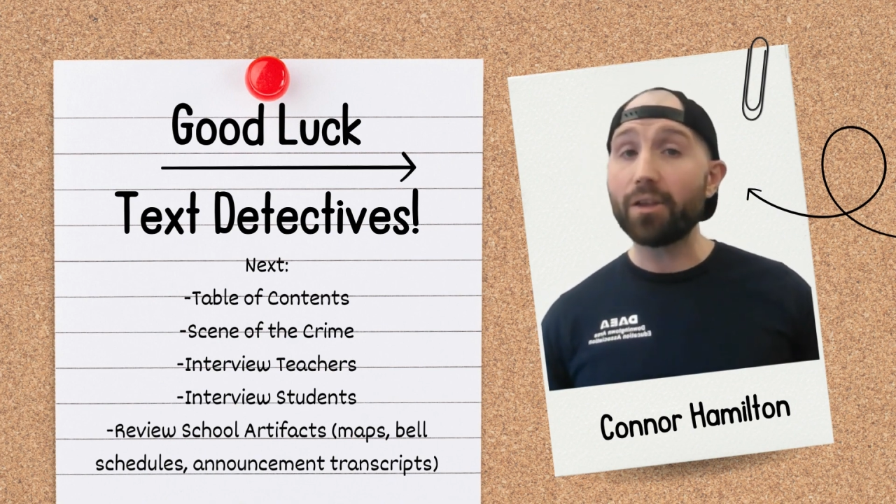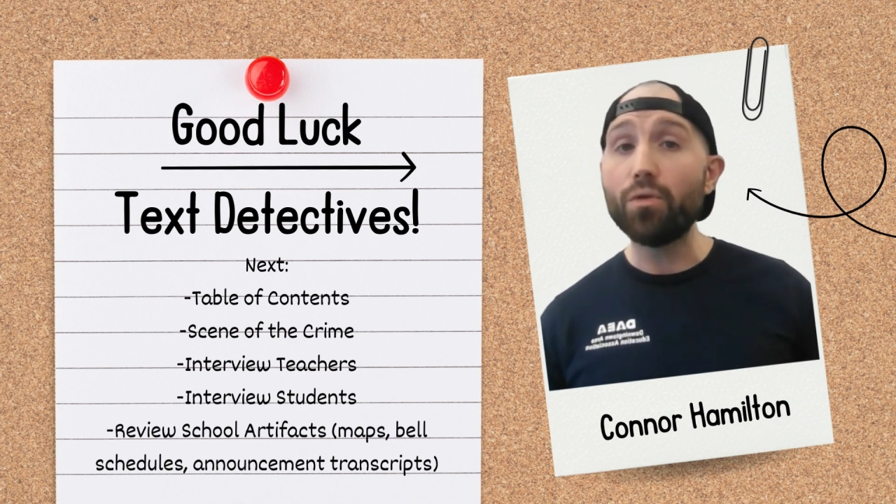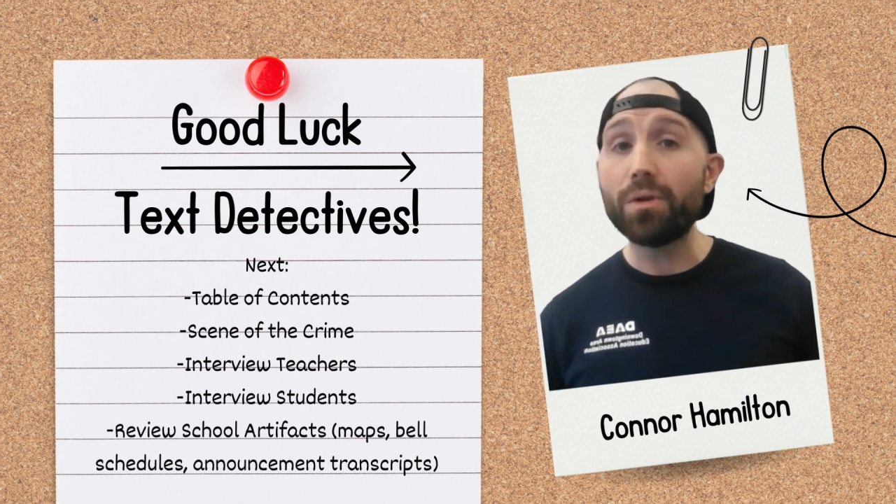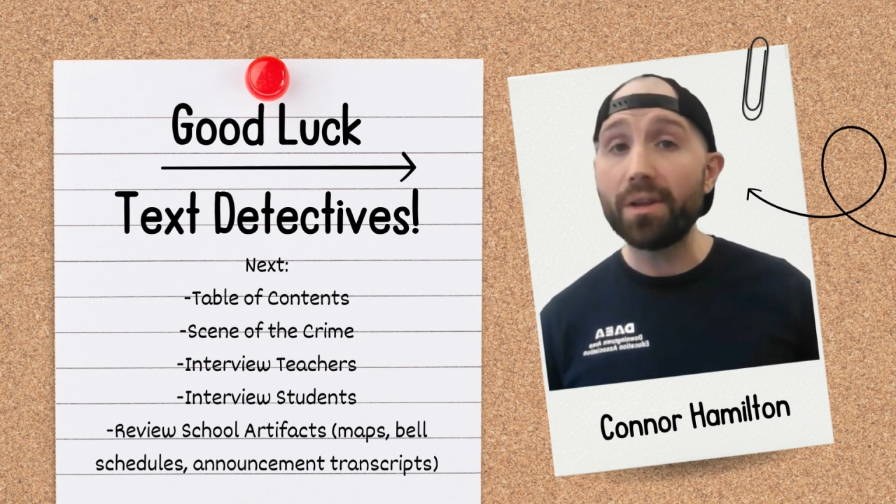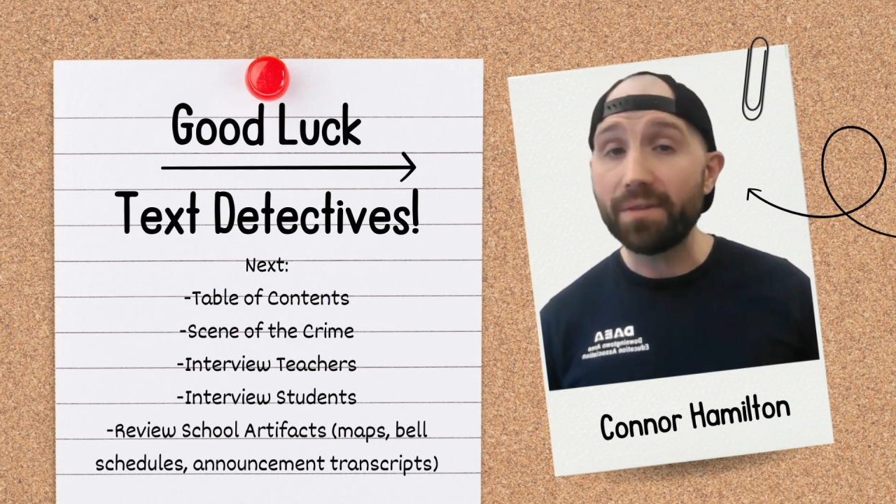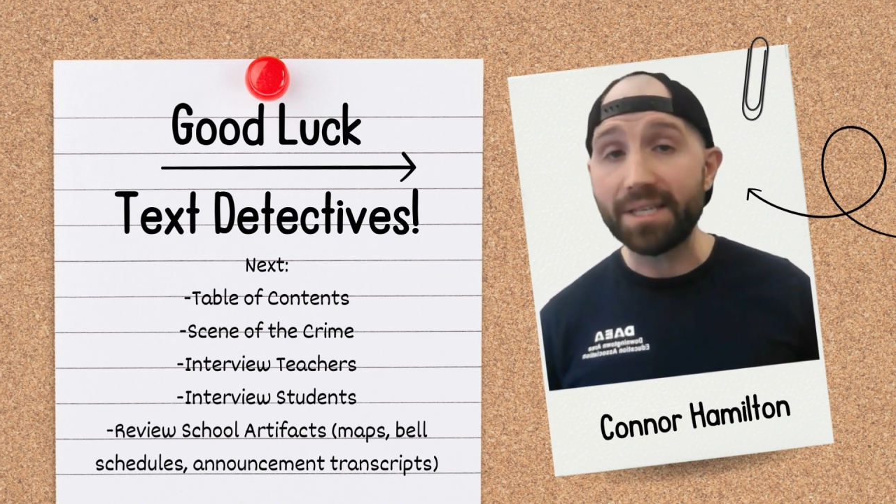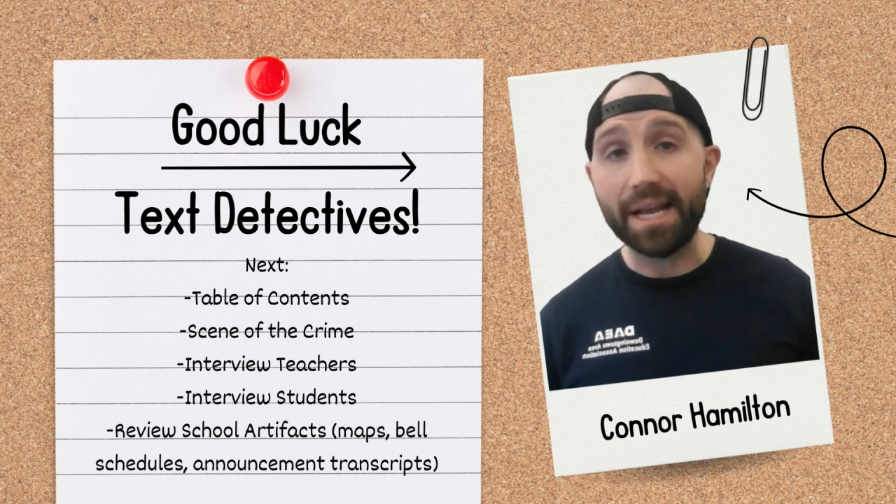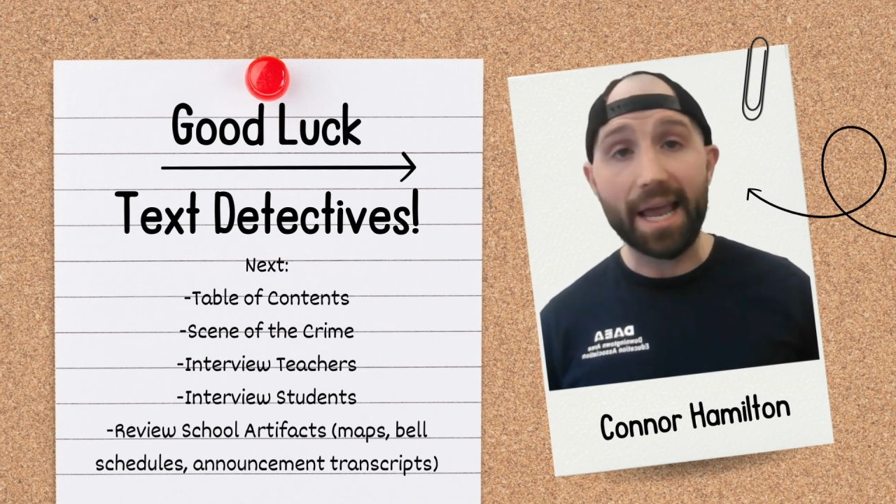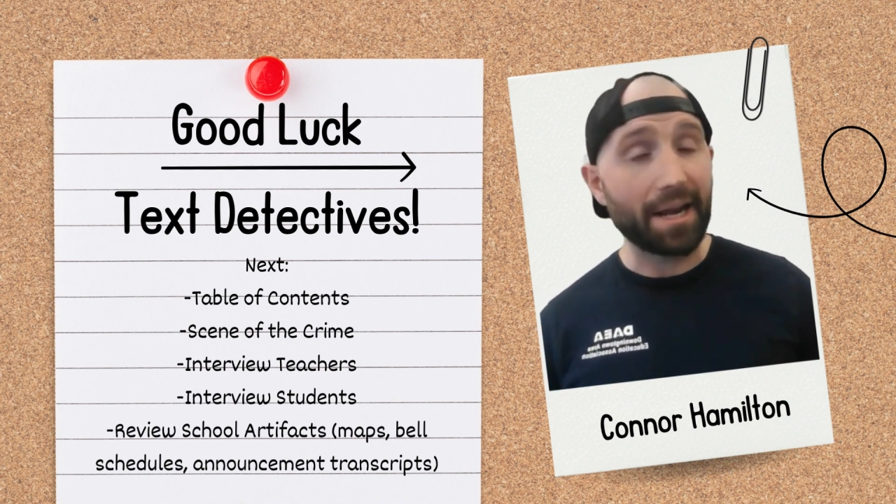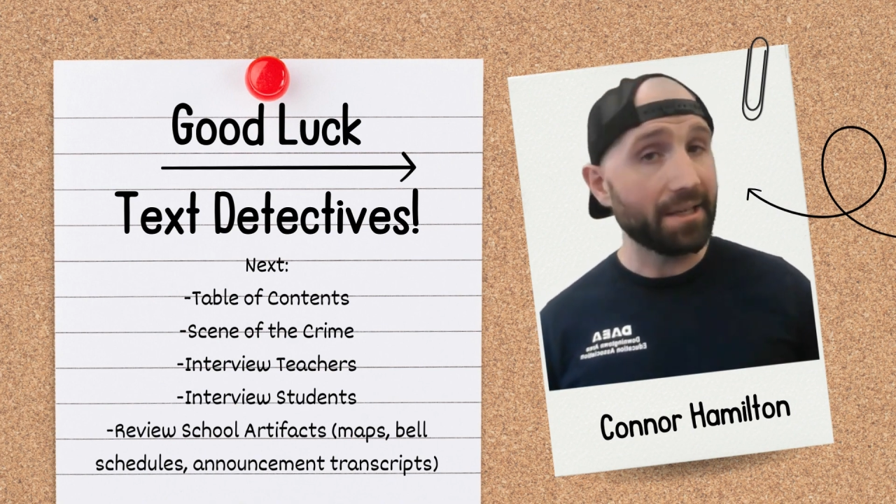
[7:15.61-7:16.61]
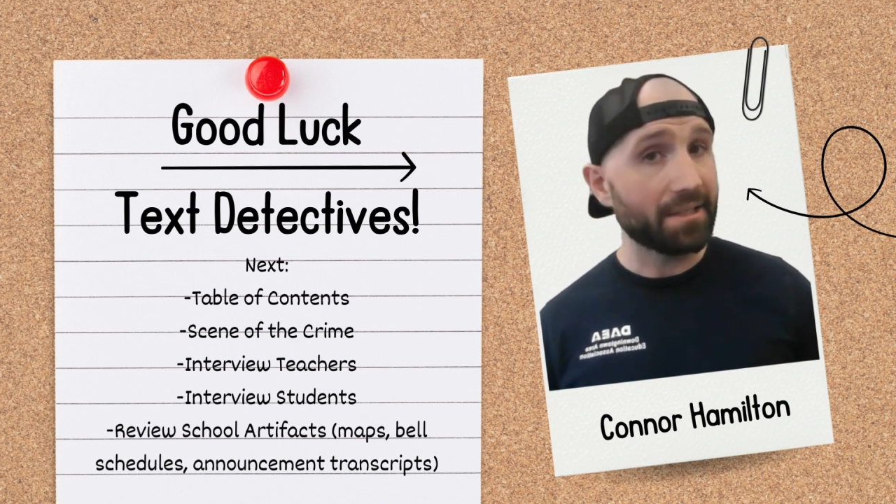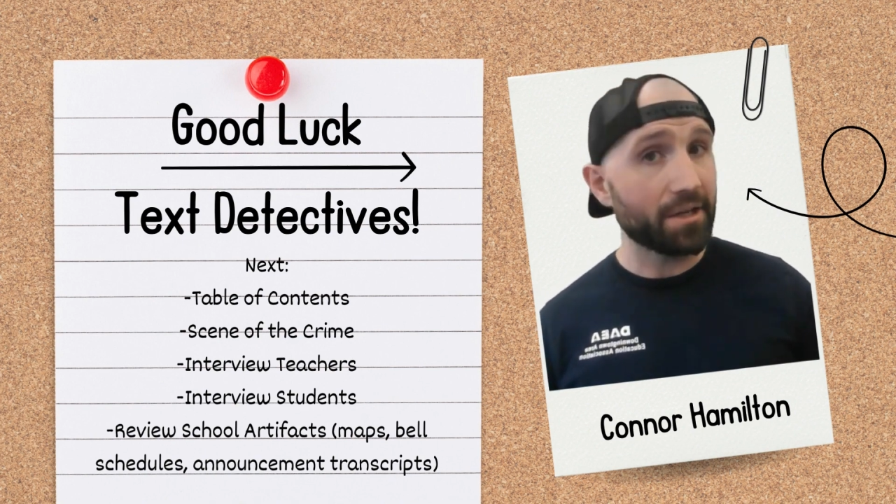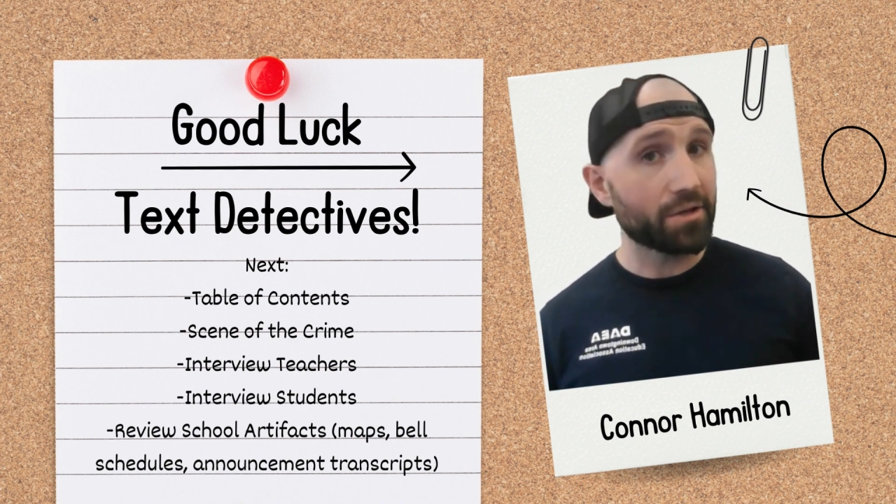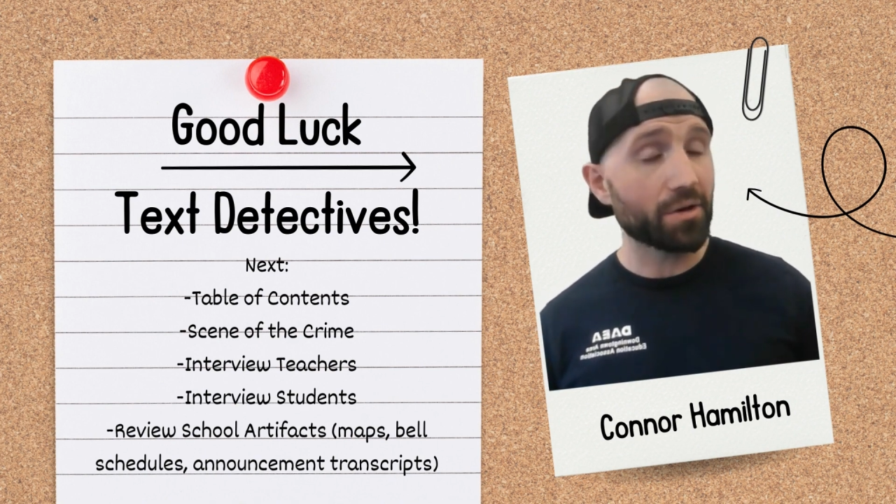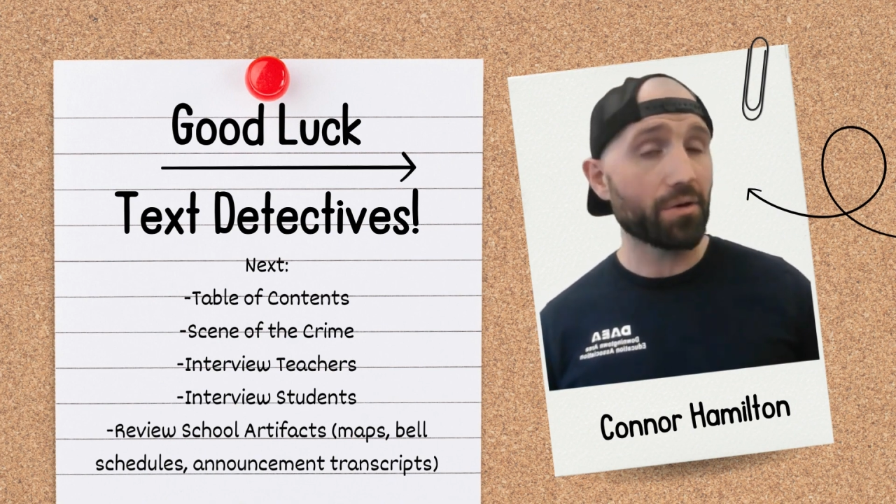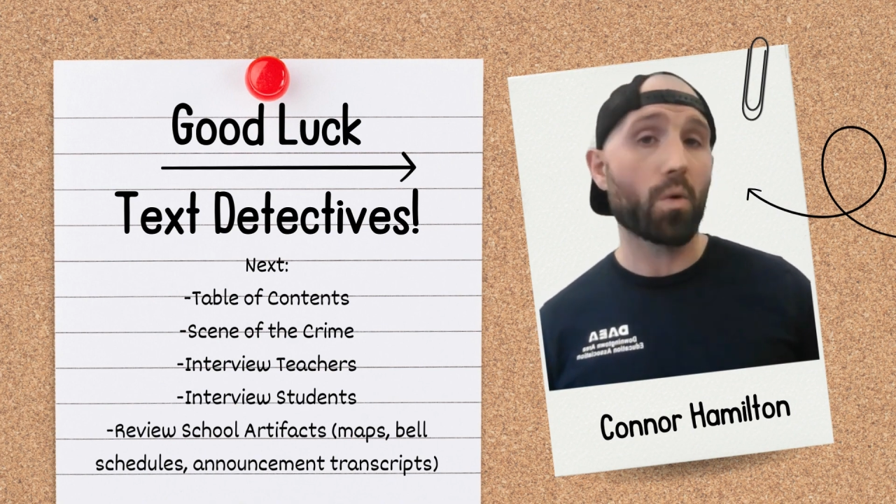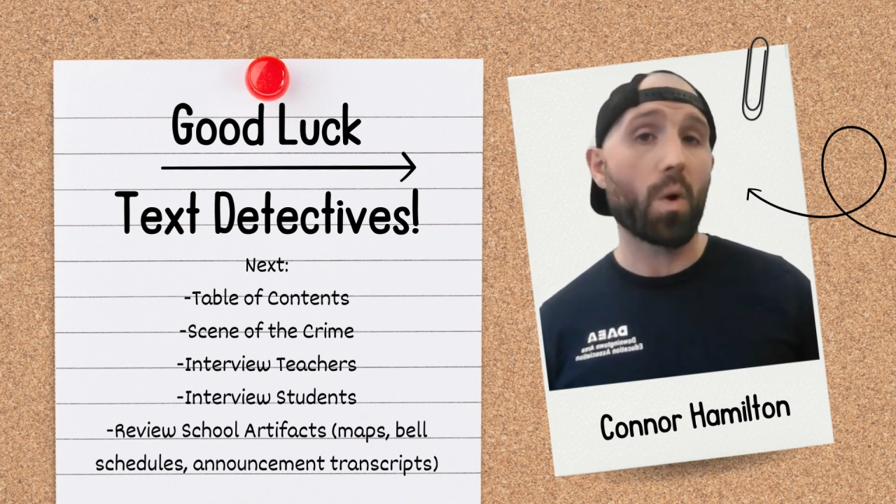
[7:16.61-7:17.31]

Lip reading: you can visit any teacher or